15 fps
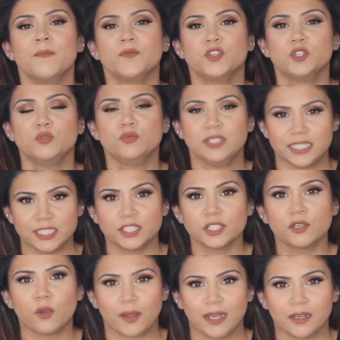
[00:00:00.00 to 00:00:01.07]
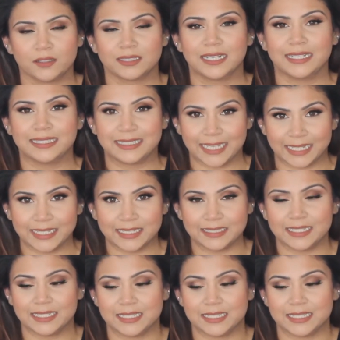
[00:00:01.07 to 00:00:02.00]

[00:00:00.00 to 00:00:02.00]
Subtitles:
you need to go out and get it.